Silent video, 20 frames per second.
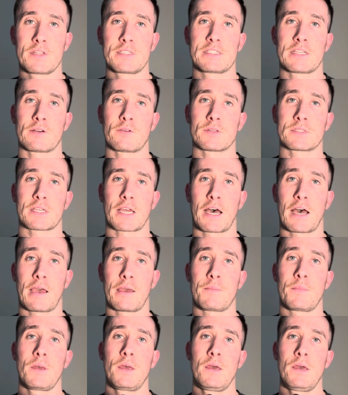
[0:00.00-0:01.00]
single
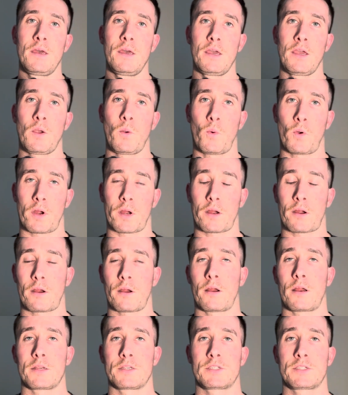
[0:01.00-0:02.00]
time we're
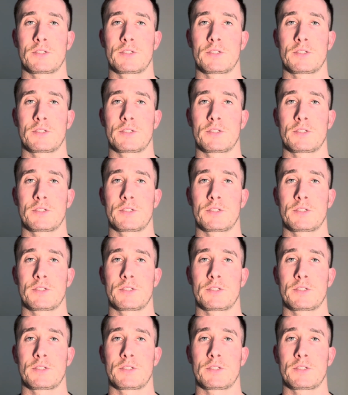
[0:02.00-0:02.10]
encouraged